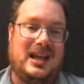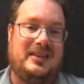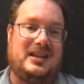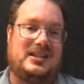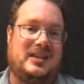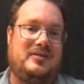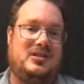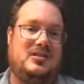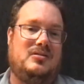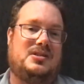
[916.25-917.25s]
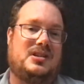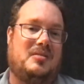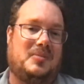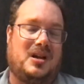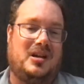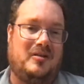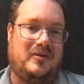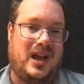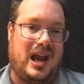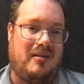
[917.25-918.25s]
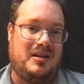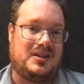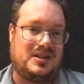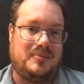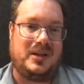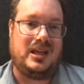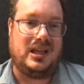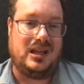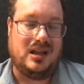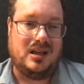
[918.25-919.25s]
that's given you some kind of areas to be